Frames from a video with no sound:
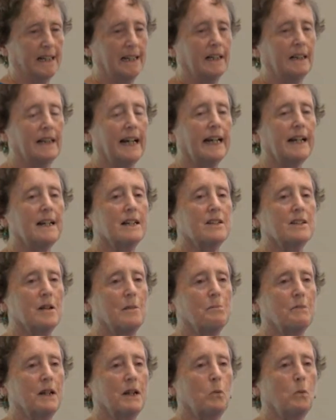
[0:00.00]
And a lek is
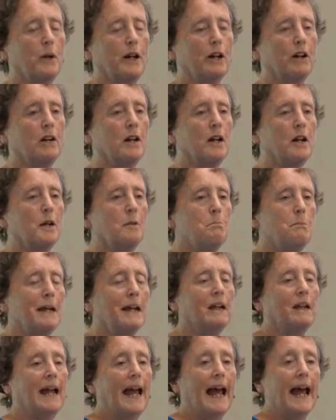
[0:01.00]
something where
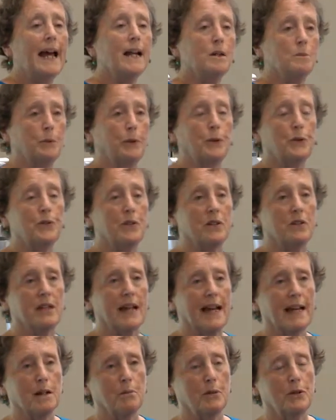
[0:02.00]
male animals,
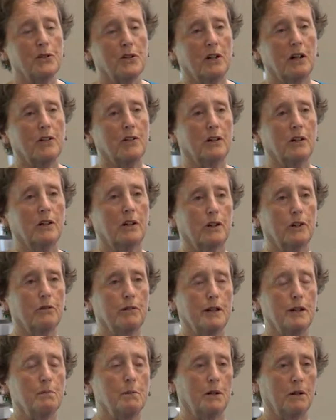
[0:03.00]
it's animals in other
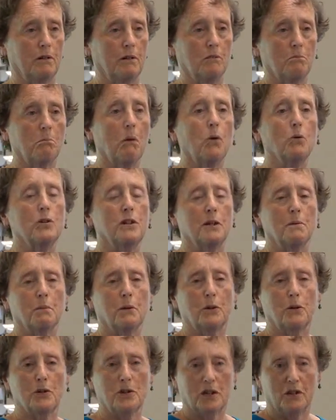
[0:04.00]
countries, but mostly
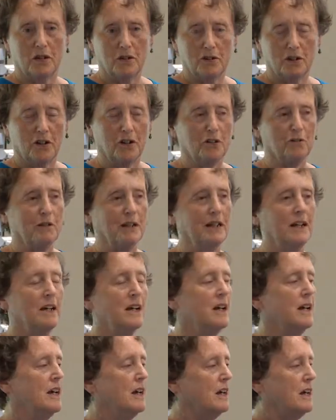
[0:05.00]
birds in this country,
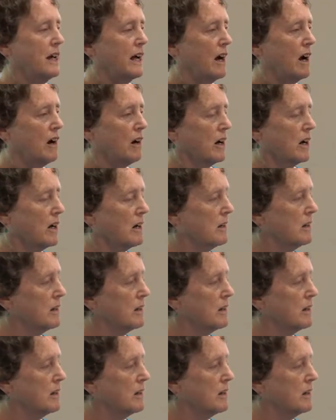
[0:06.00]
are